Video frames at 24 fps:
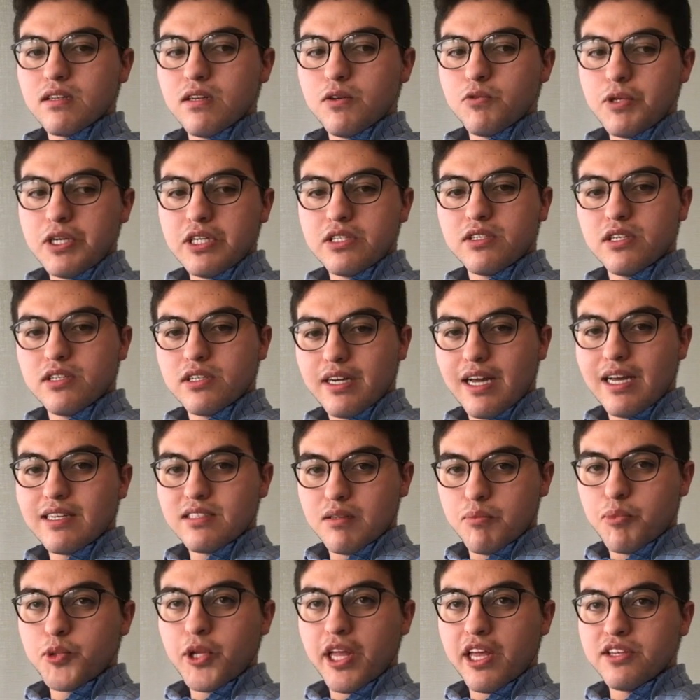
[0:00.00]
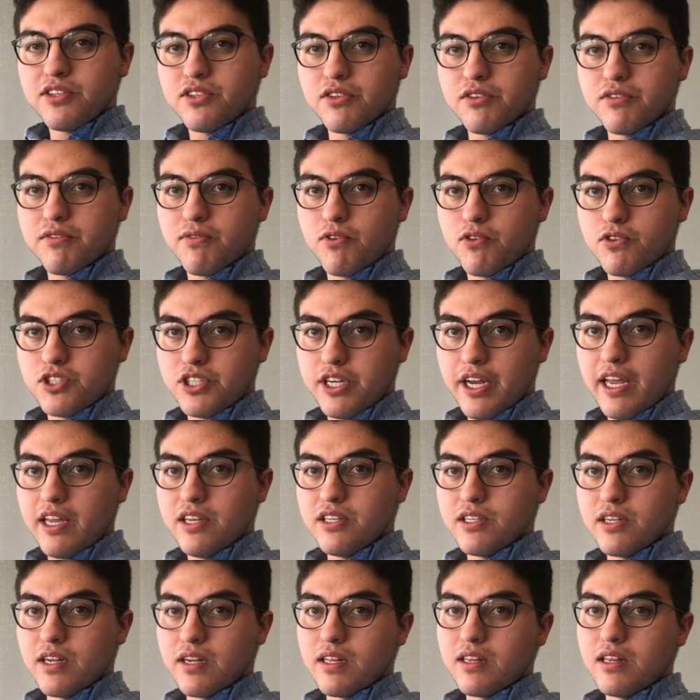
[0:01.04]
Research has the potential for
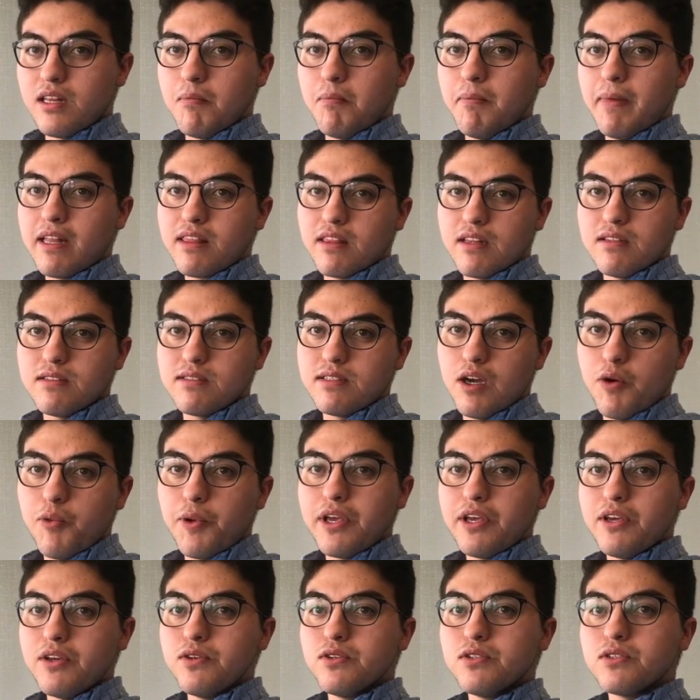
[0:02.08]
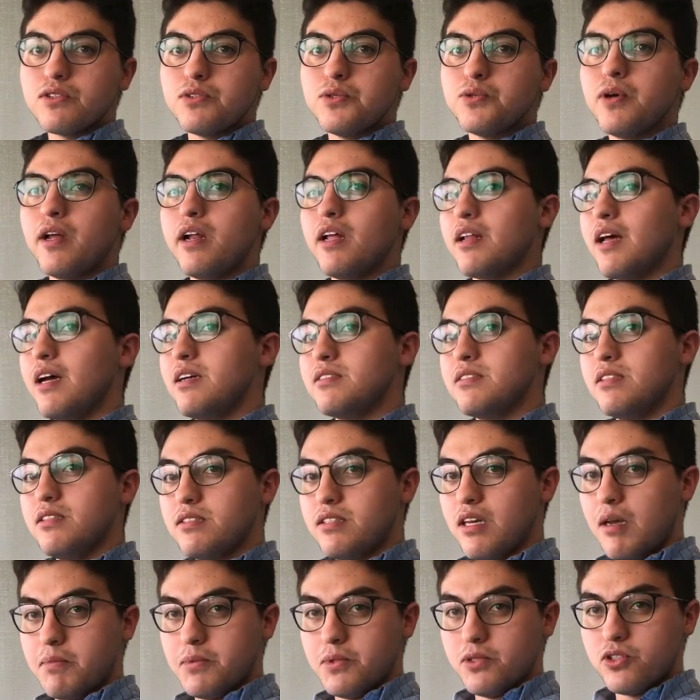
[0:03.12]
changing the methods that we use to analyze these
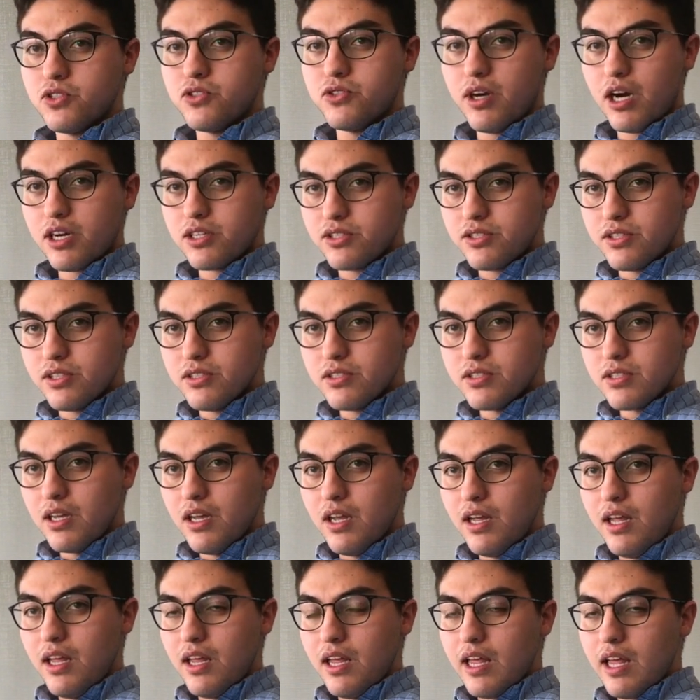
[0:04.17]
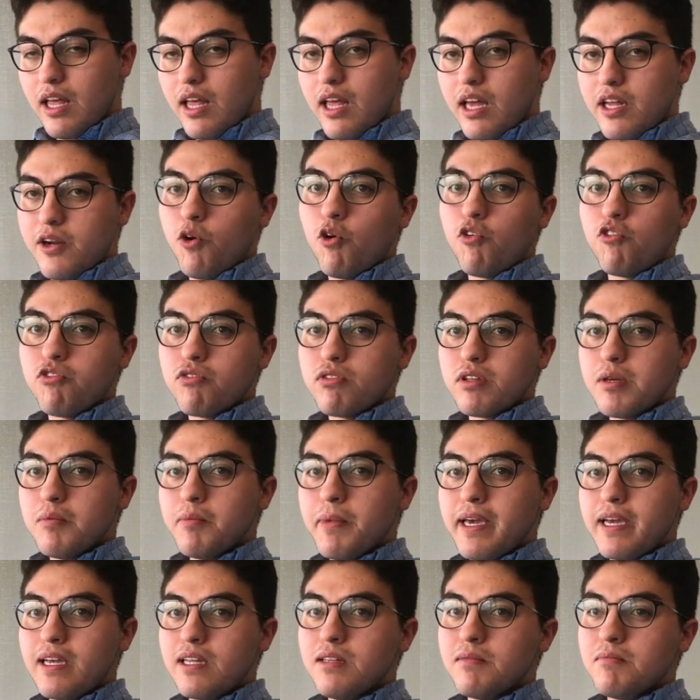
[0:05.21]
types of structures and hopefully
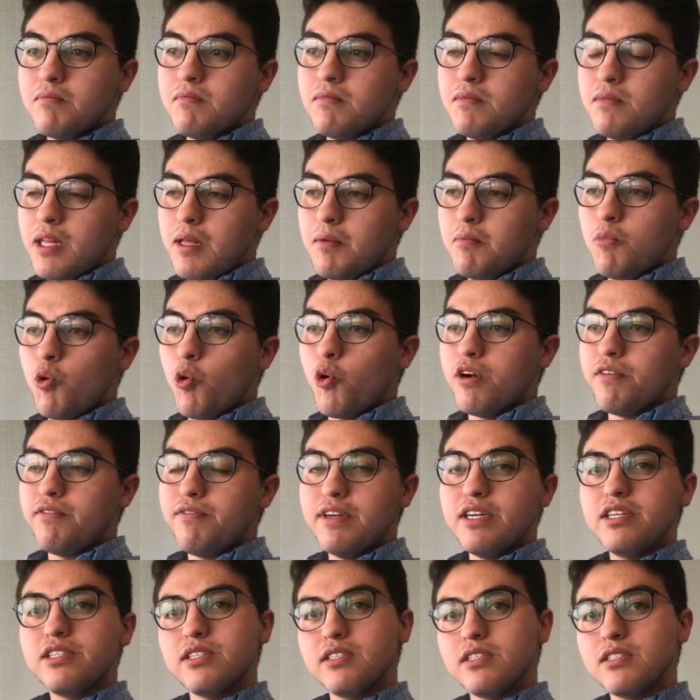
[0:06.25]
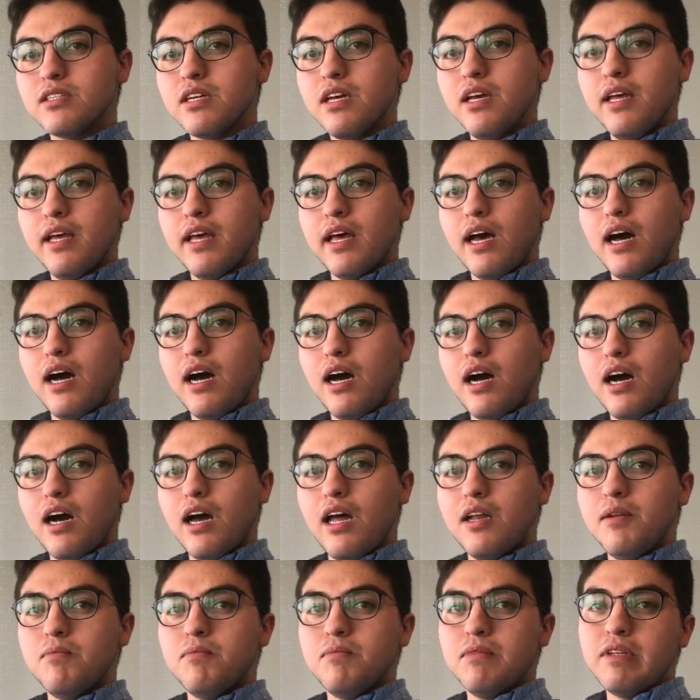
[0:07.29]
making them more efficient
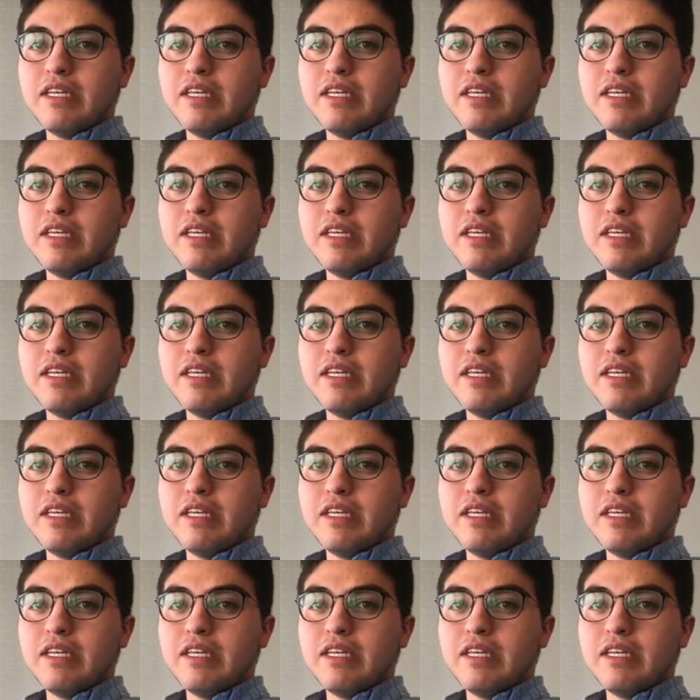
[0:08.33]
and